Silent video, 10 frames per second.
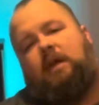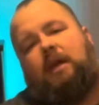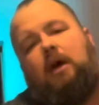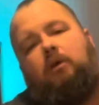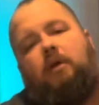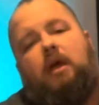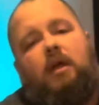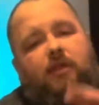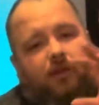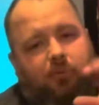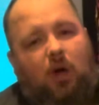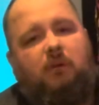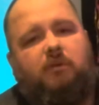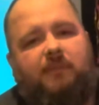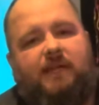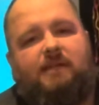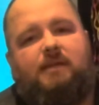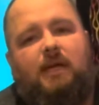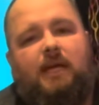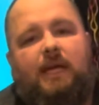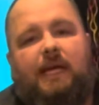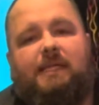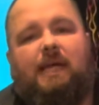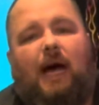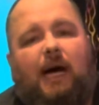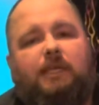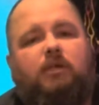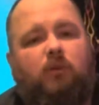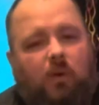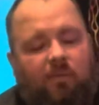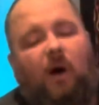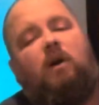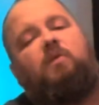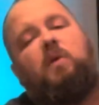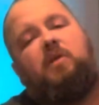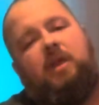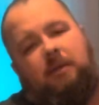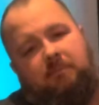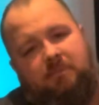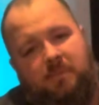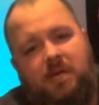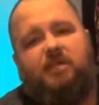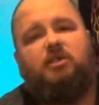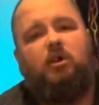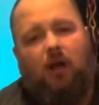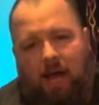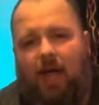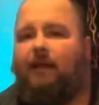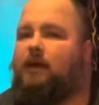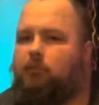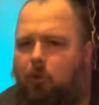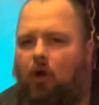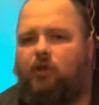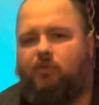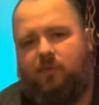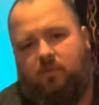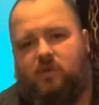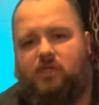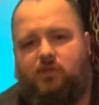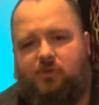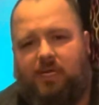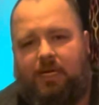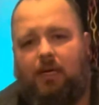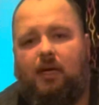Now, the problem is on the revolver that Mr. Alec Baldwin was using.